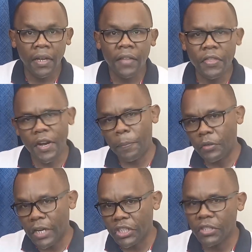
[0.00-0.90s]
The
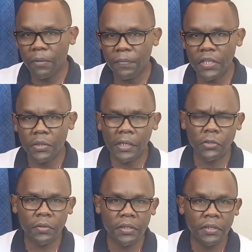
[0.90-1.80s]
reputation of this
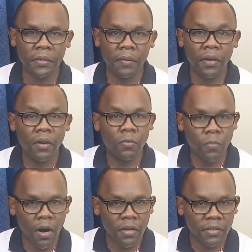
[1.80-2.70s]
restaurant
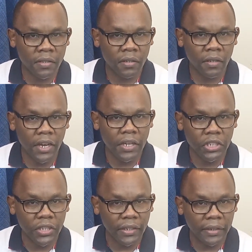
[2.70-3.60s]
was
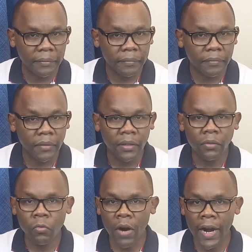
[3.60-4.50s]
injured.
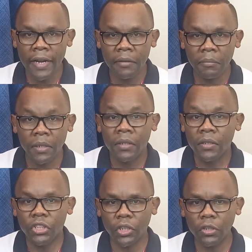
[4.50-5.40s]
Why?
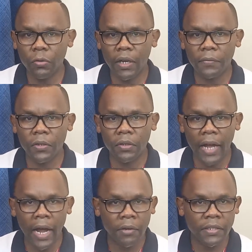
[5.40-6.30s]
John could have gone
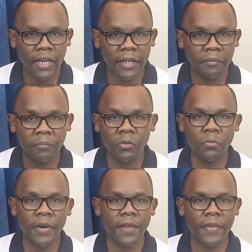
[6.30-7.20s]
outside,
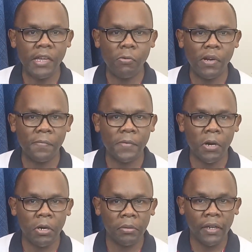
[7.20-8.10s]
wherever he could have
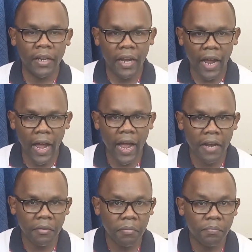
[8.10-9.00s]
gone,
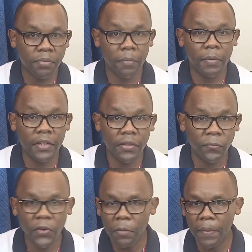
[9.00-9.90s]
and probably the
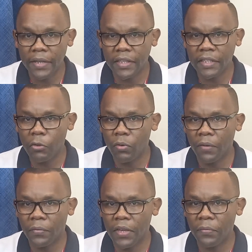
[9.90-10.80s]
feedback that he could
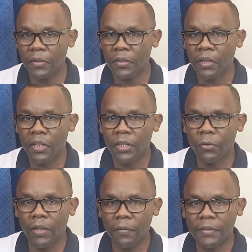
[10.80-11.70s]
have given
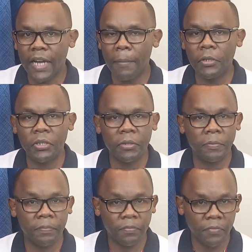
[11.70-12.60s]
could have damaged
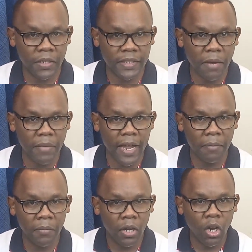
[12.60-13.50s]
the same
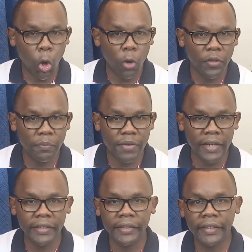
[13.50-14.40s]
name or the
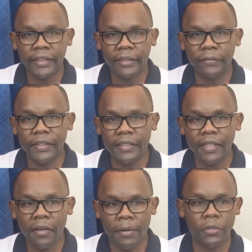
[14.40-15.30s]
brand of
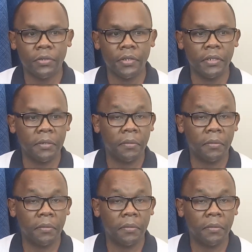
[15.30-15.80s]
this restaurant.